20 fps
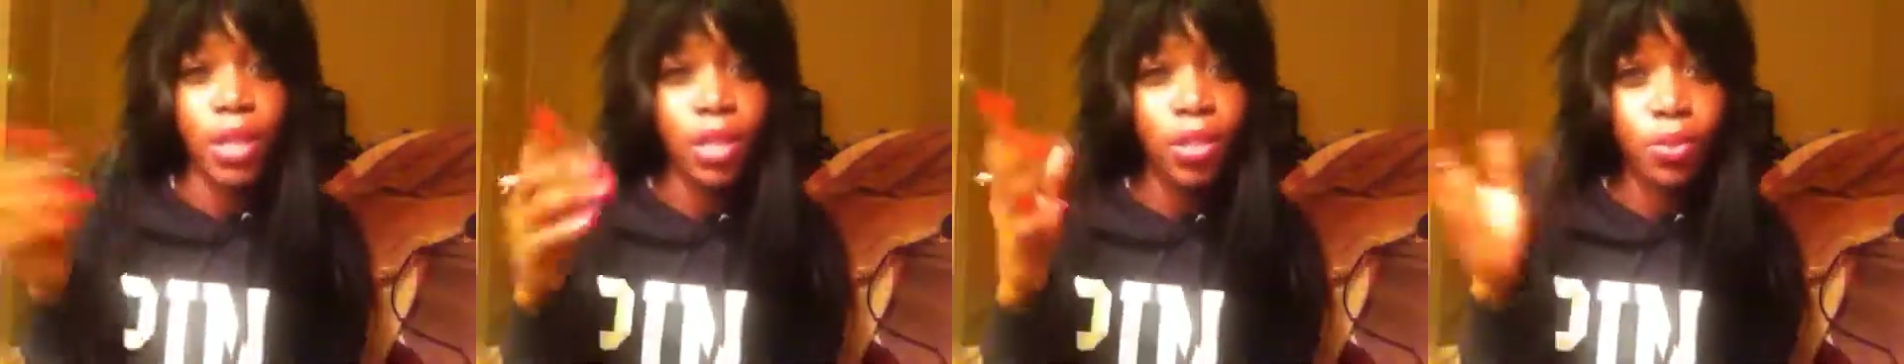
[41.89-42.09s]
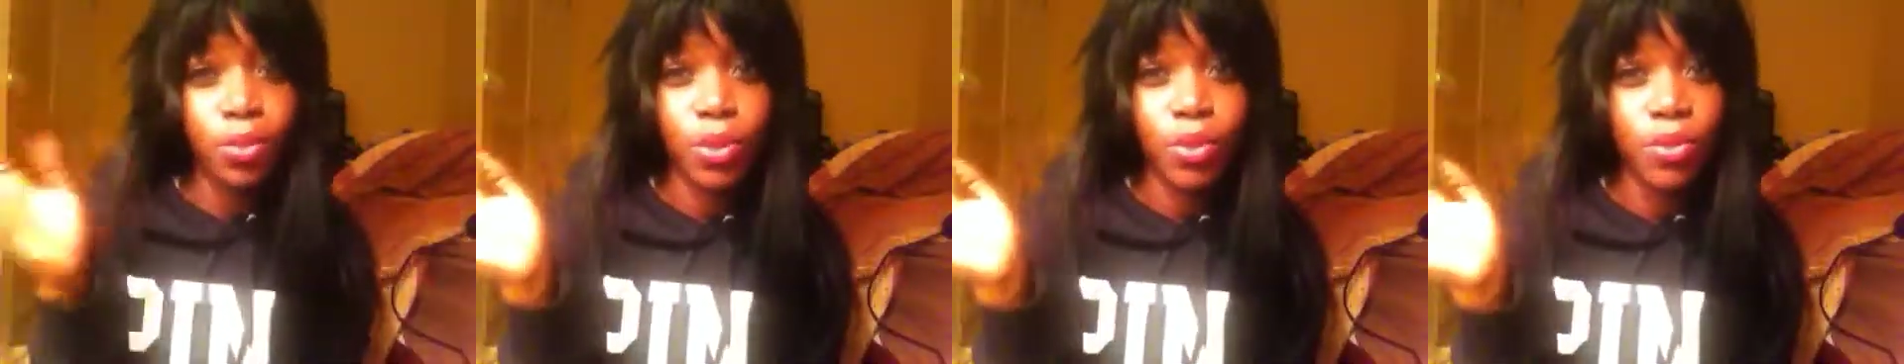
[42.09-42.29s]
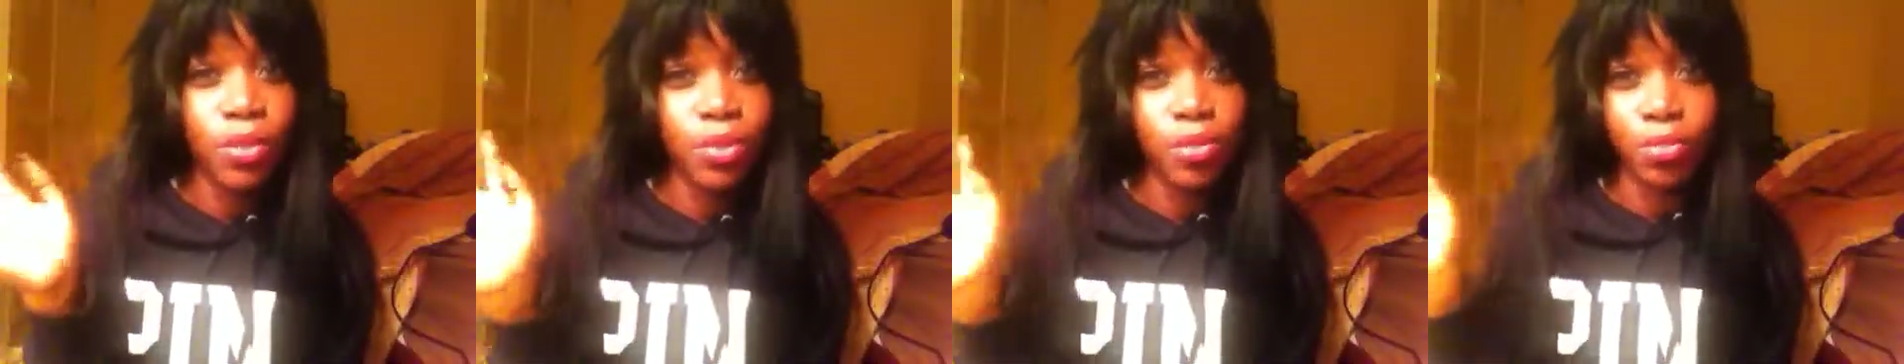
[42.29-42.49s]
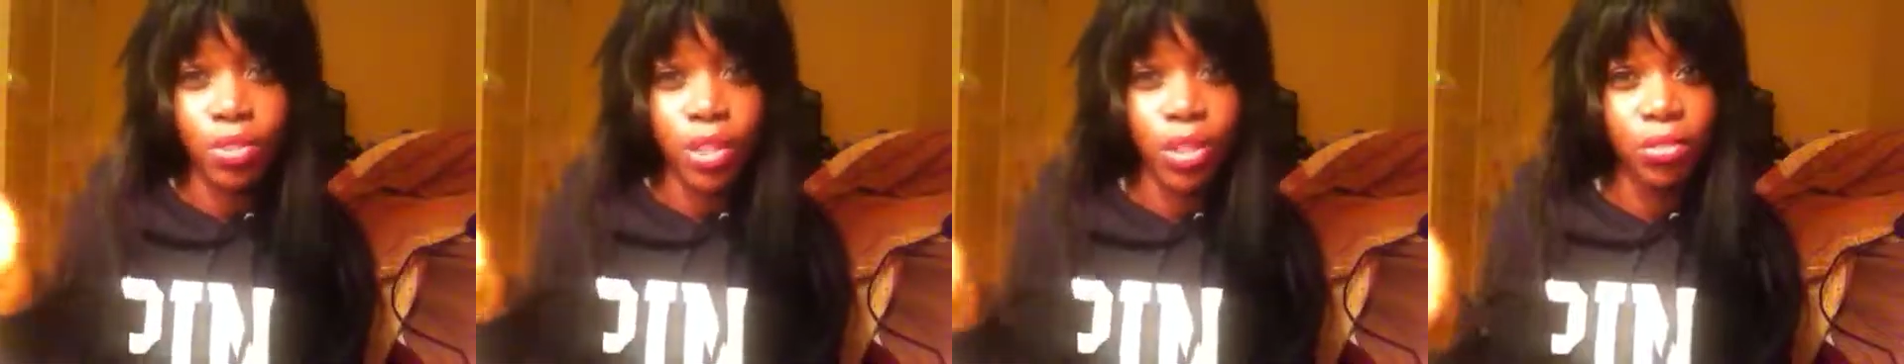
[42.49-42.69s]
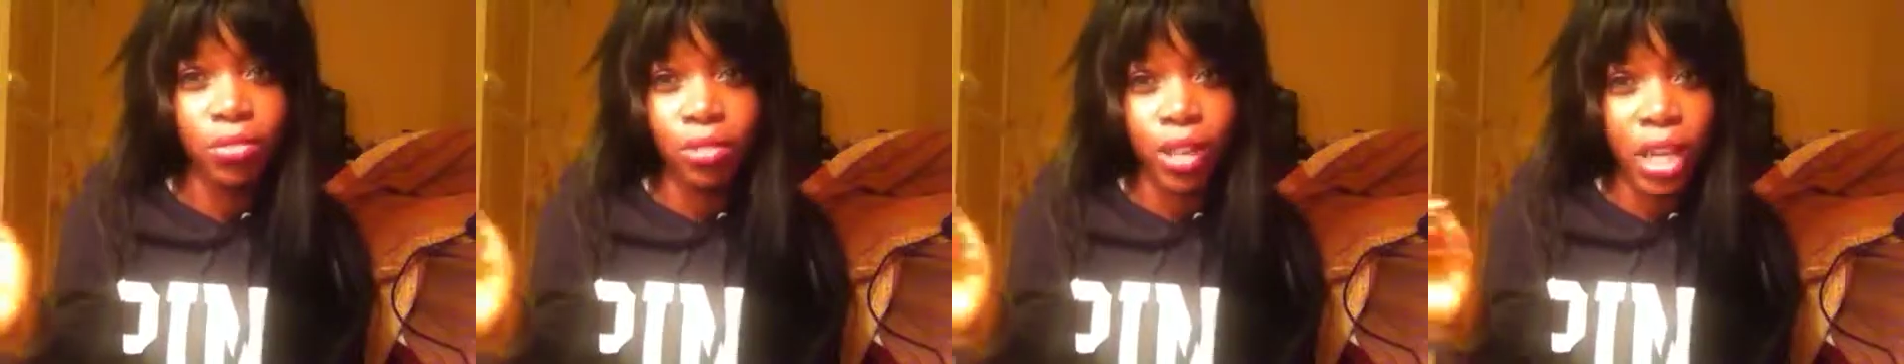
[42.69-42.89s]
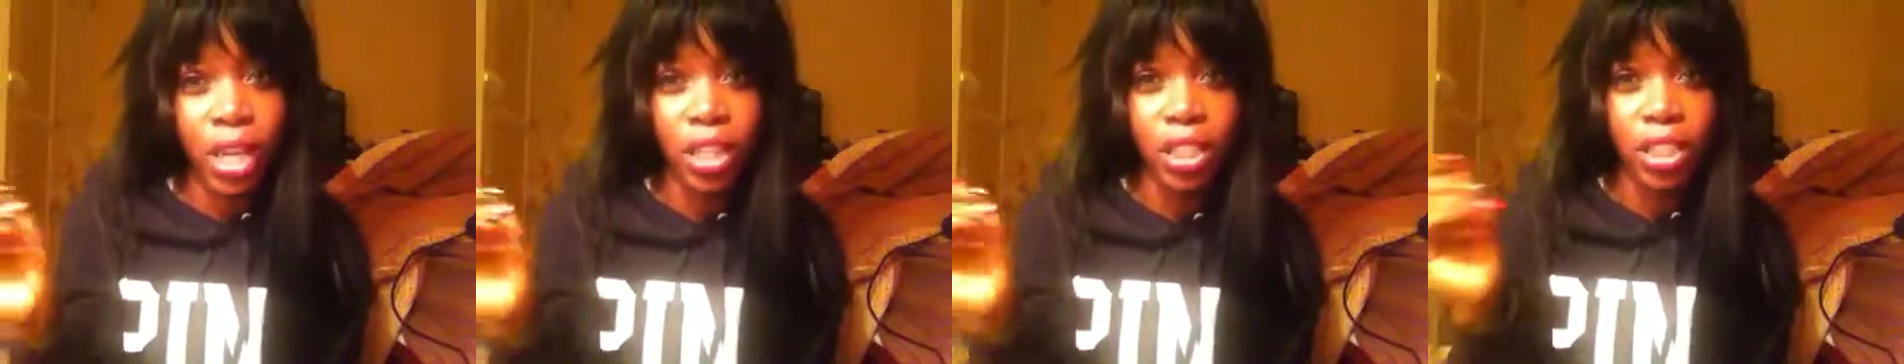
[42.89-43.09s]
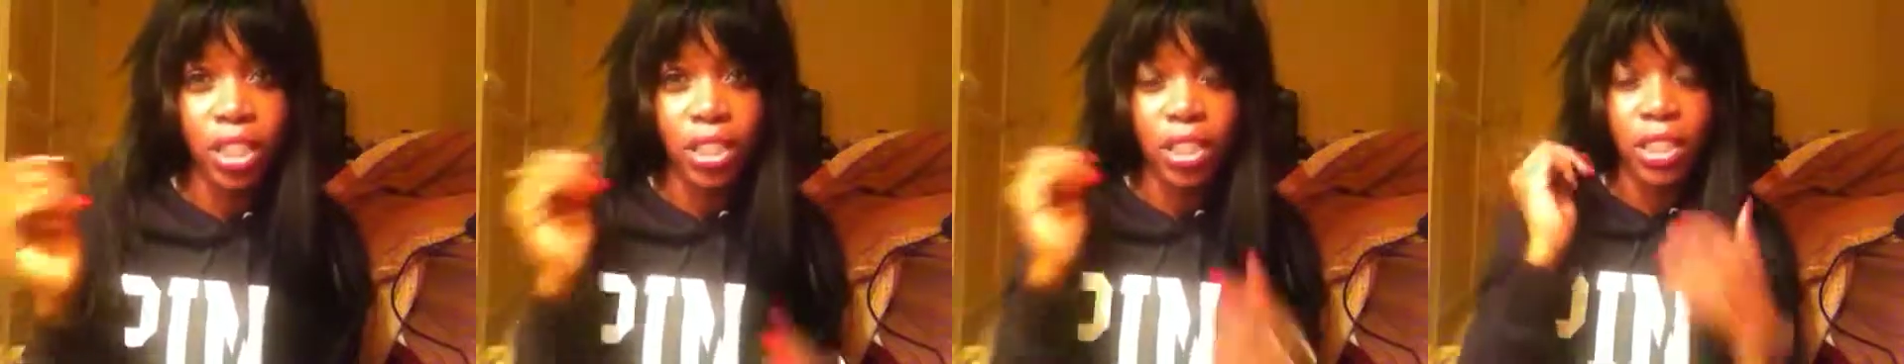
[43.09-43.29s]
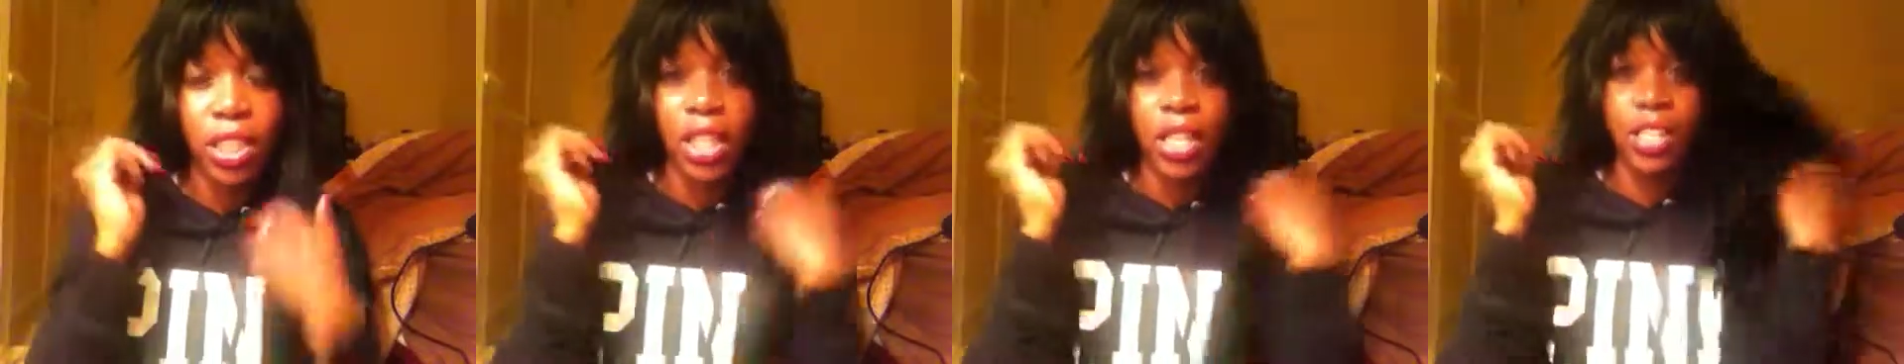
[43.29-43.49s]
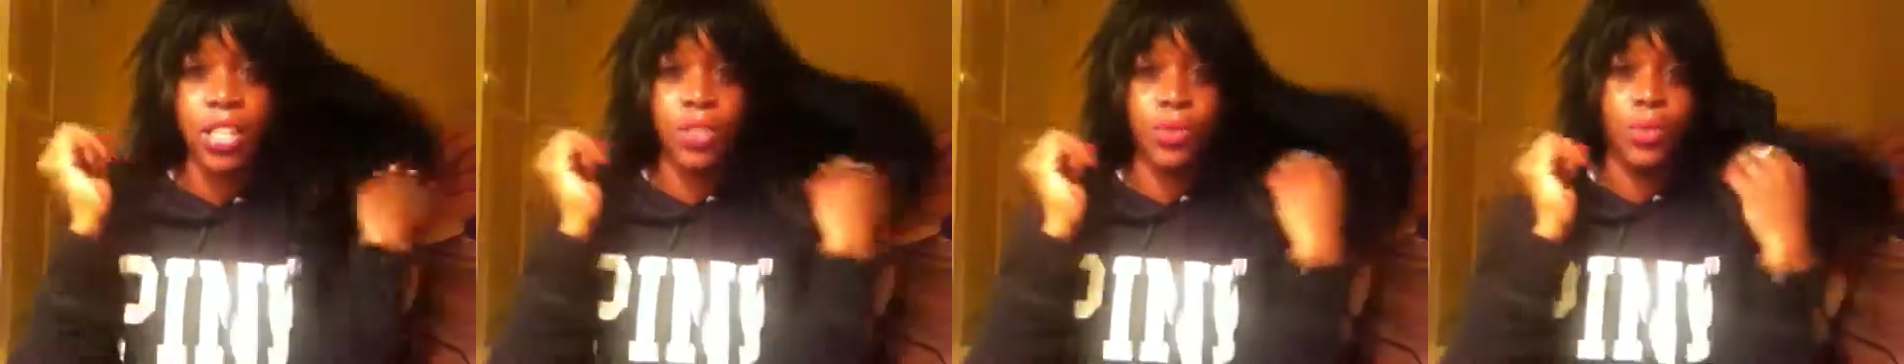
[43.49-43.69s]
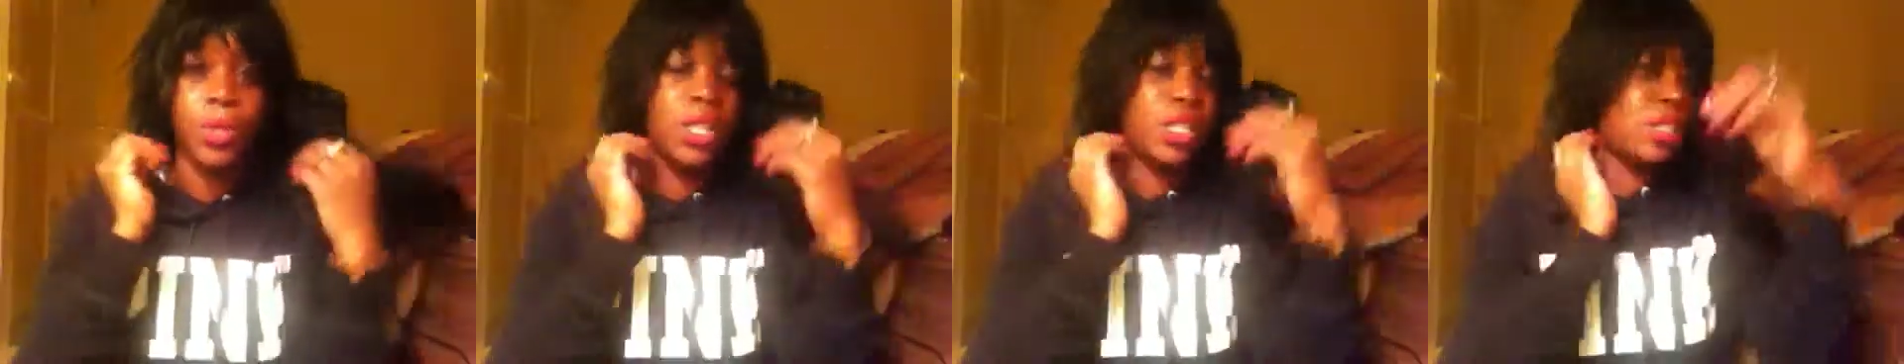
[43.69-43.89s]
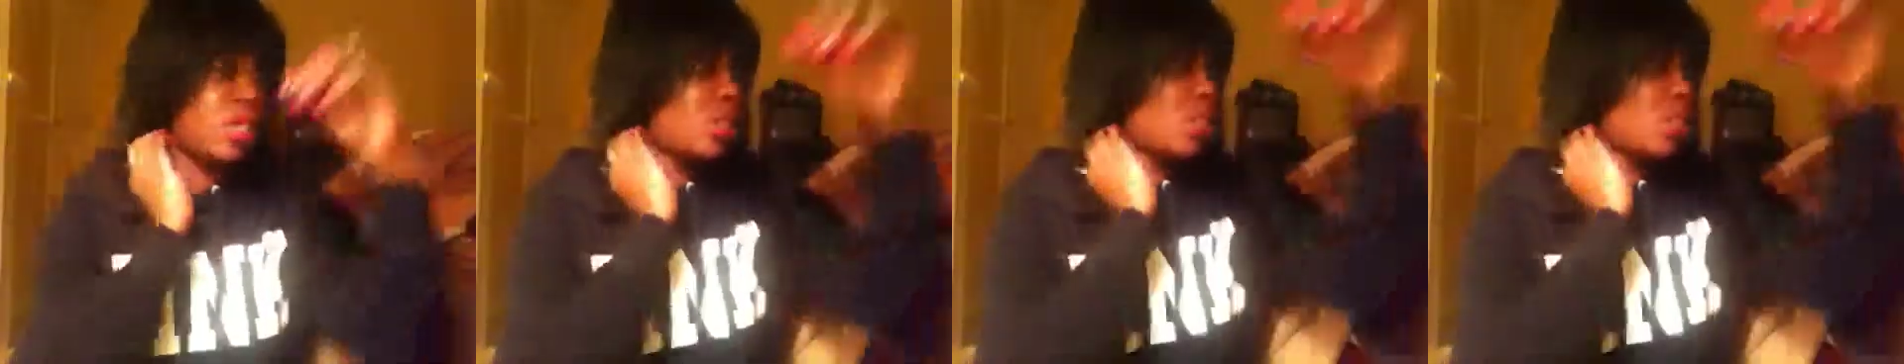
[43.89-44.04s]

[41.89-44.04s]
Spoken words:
this weave is really ratchet. This wig is